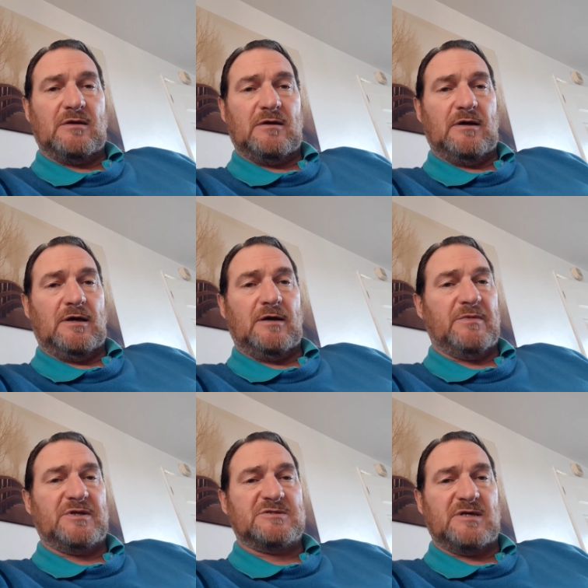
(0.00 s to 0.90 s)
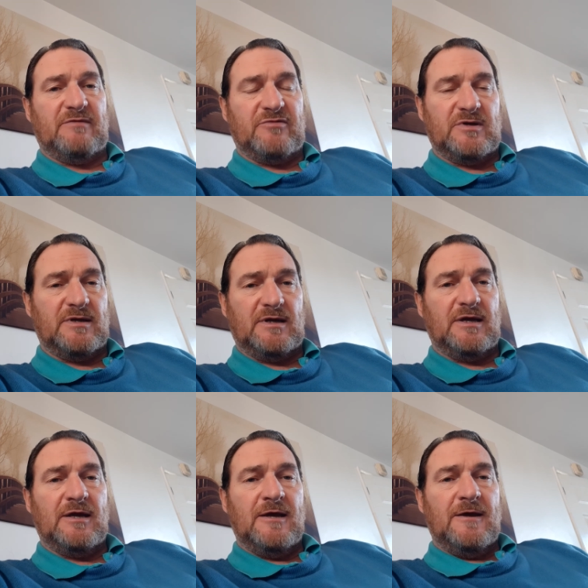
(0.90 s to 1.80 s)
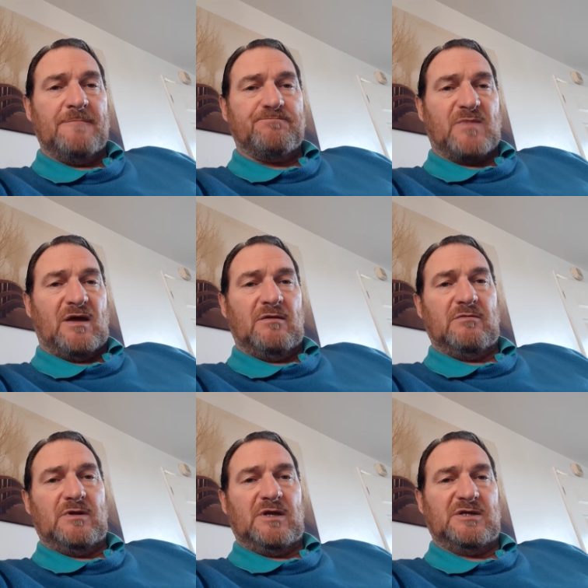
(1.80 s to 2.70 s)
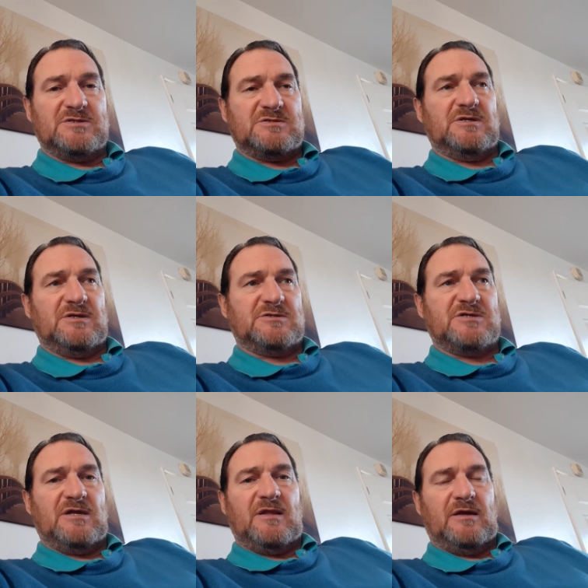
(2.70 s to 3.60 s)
I meditate every day, and he's saying that,